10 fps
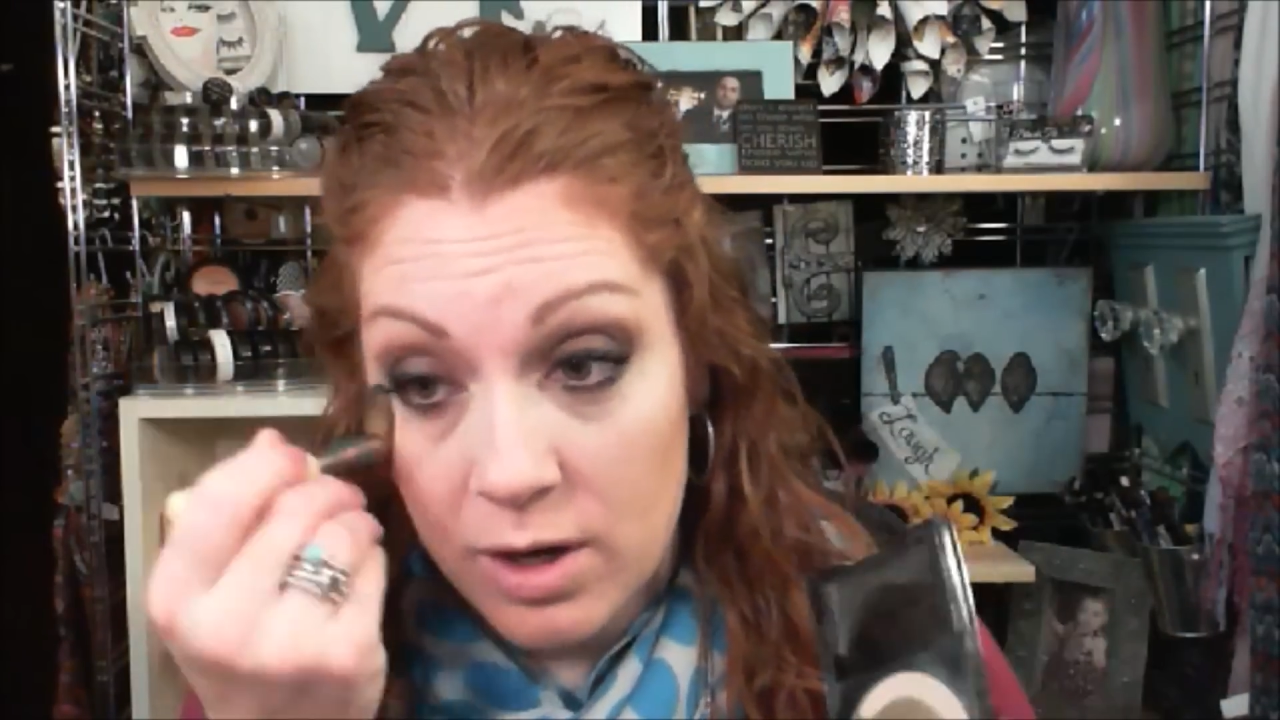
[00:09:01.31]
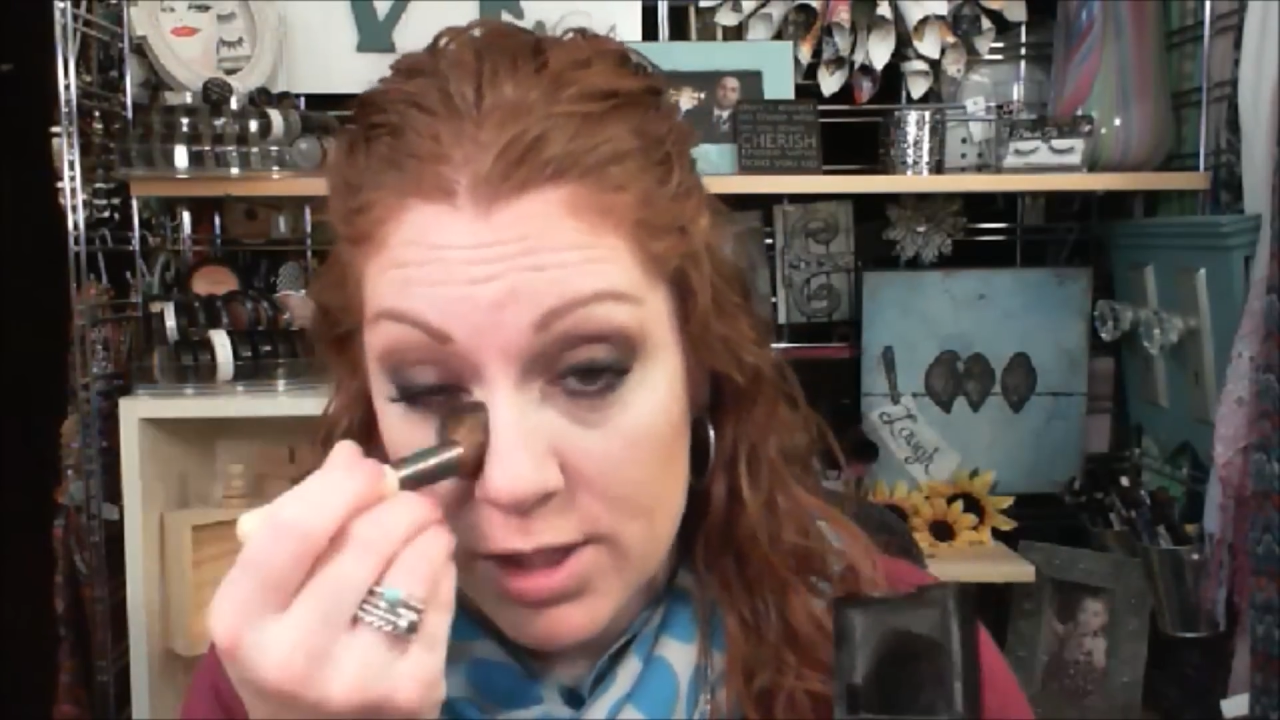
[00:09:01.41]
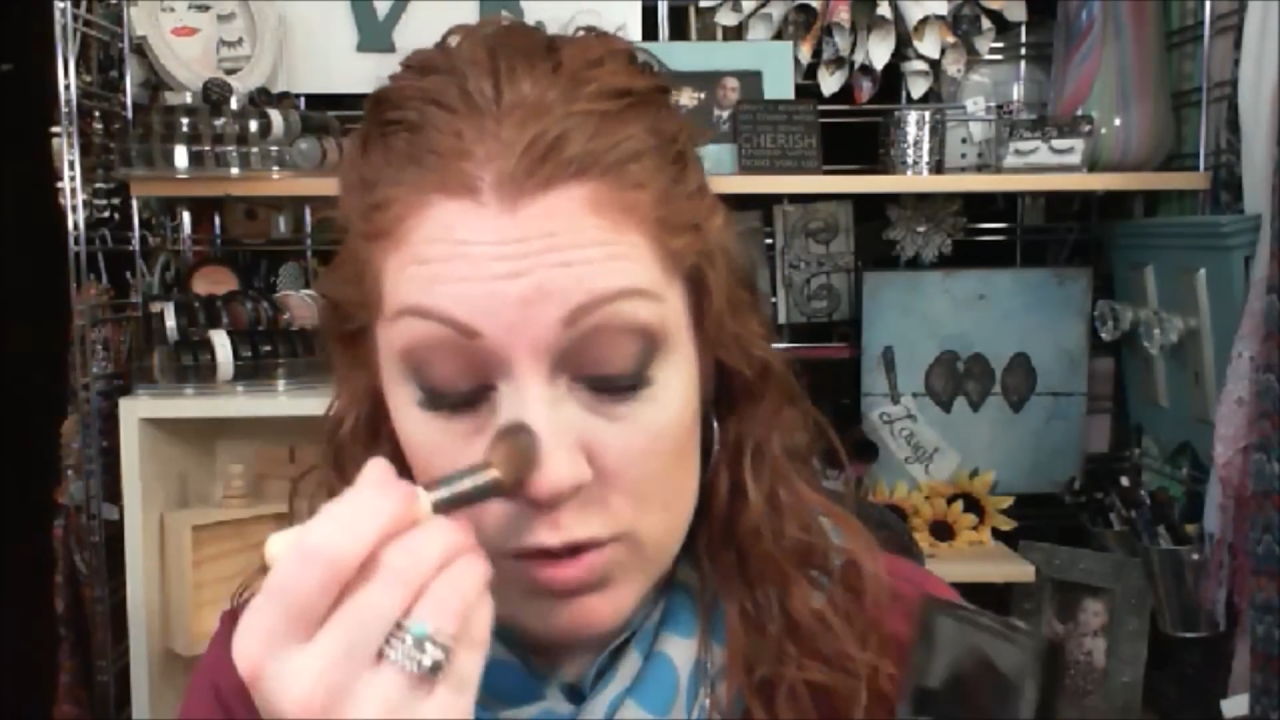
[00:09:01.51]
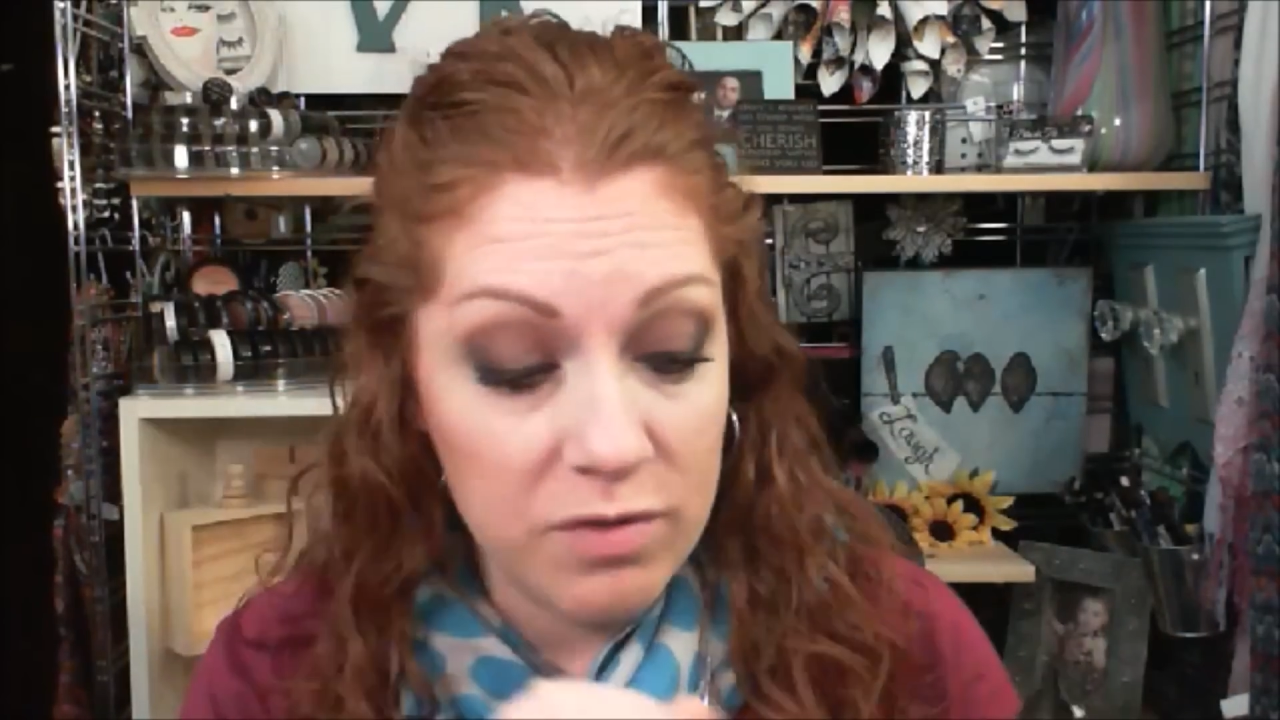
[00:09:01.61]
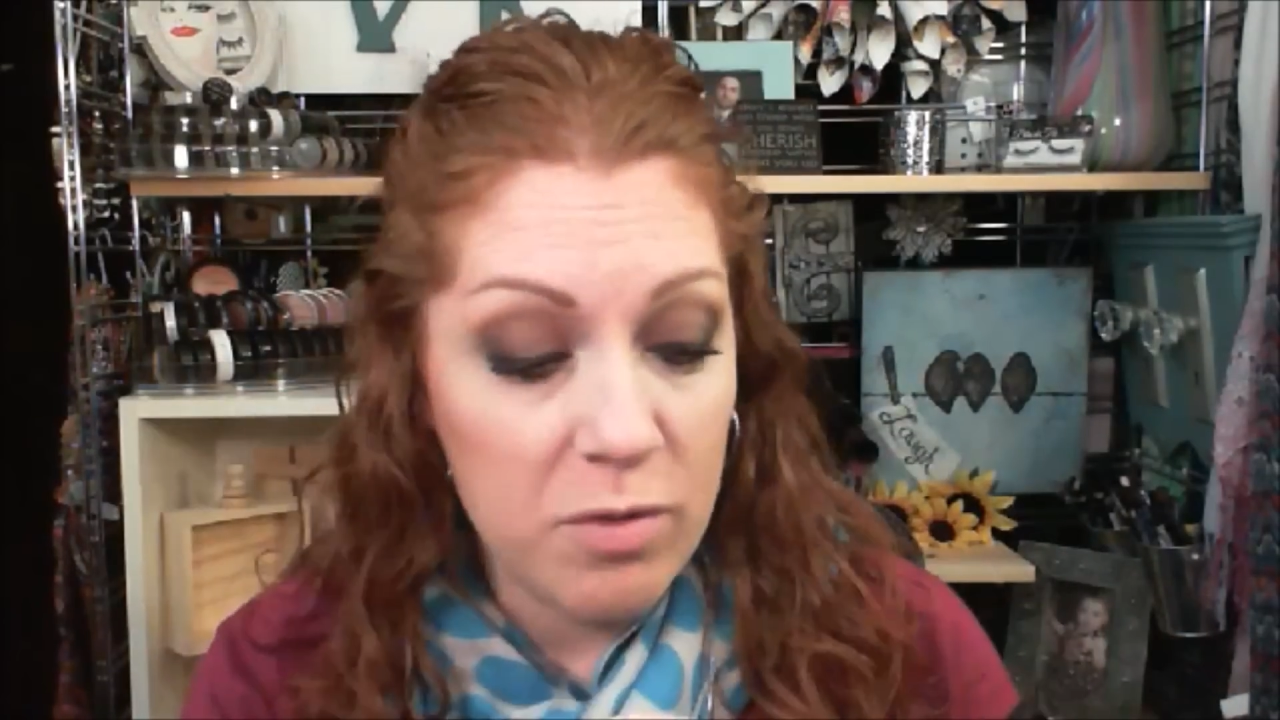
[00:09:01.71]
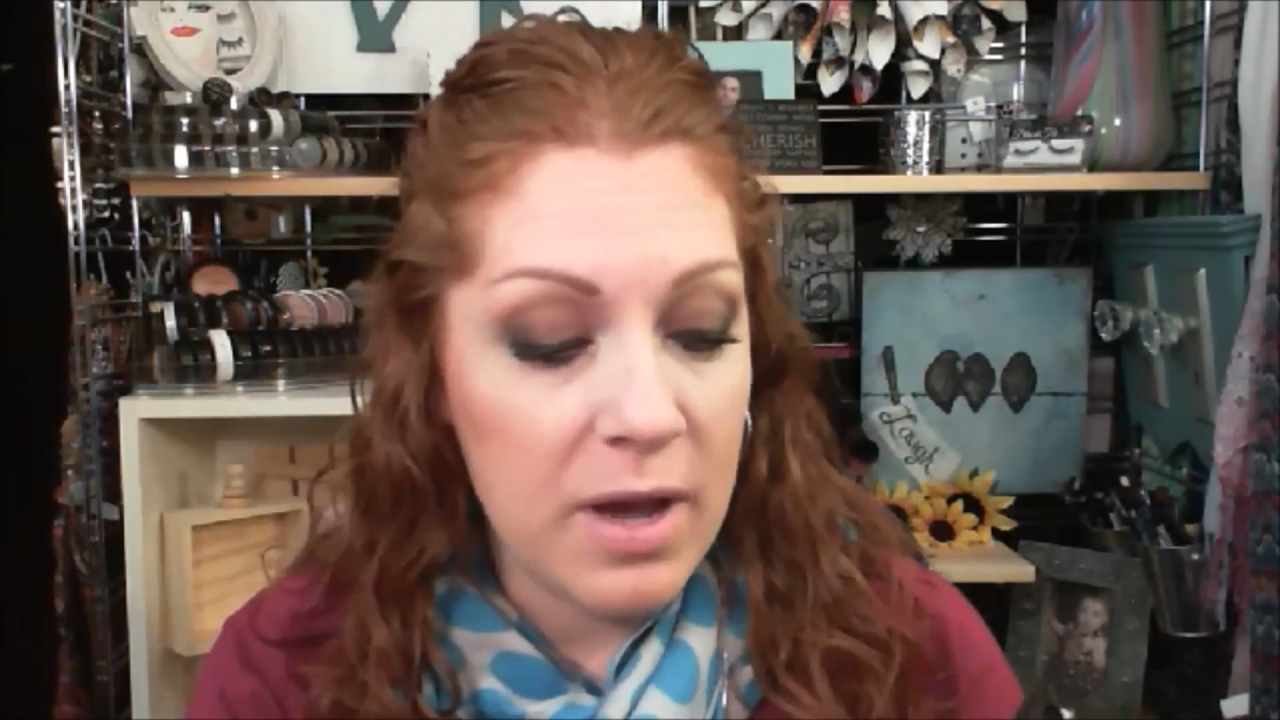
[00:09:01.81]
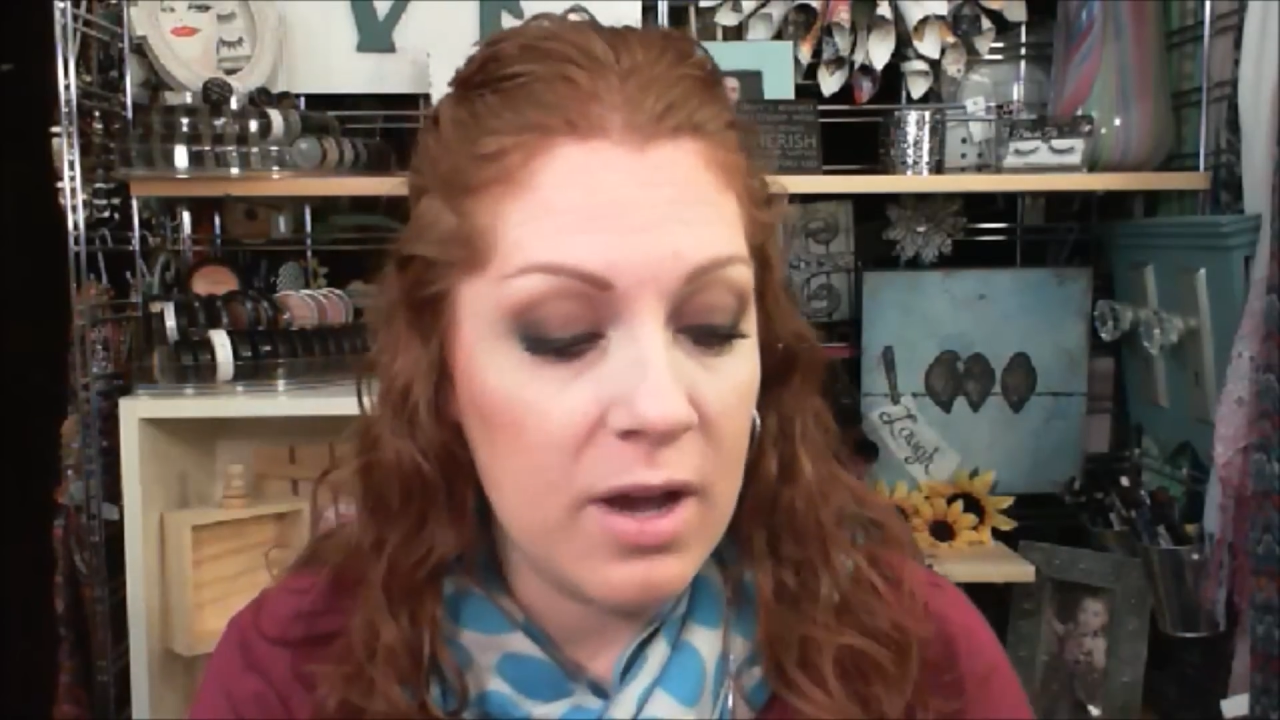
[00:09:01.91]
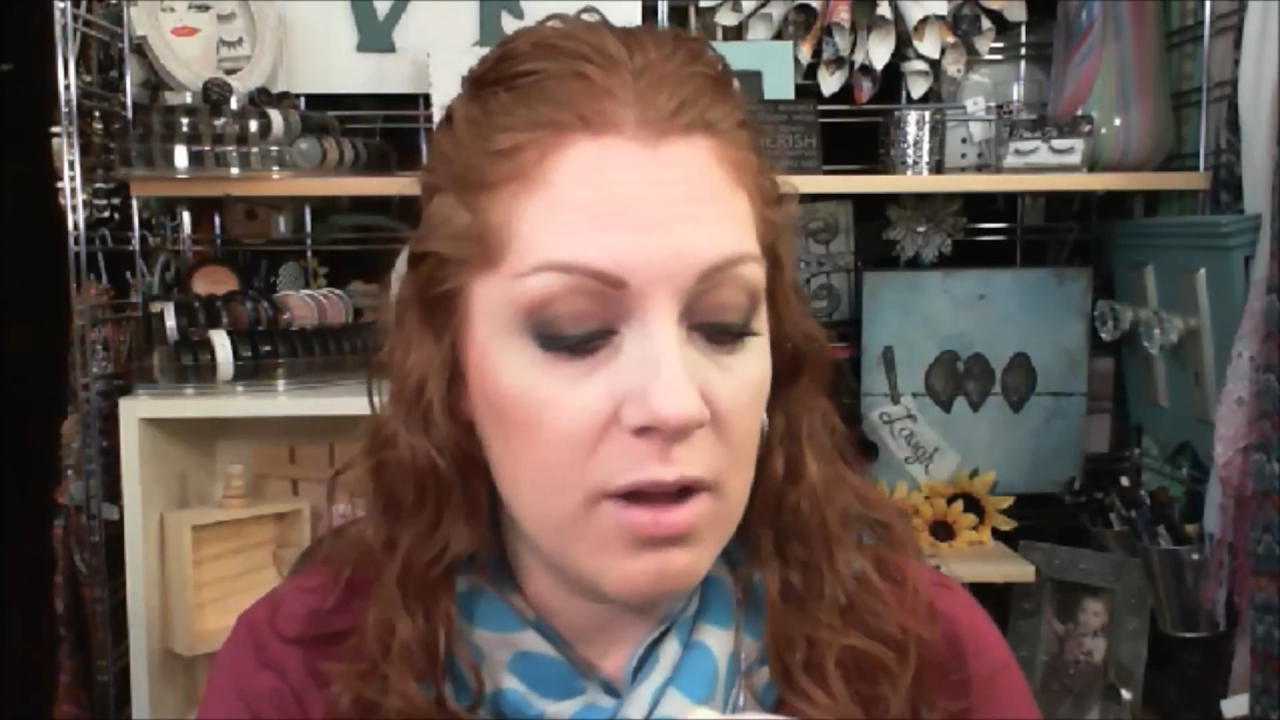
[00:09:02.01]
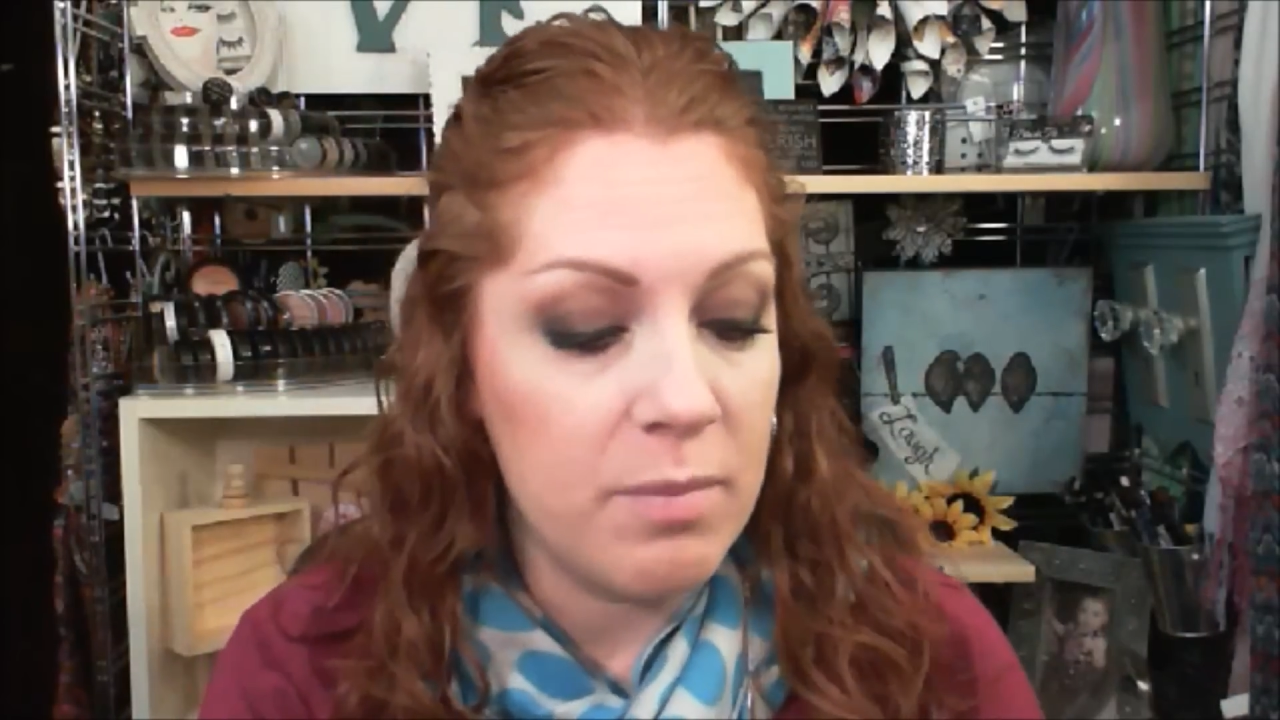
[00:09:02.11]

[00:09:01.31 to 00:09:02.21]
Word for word: I do have a backup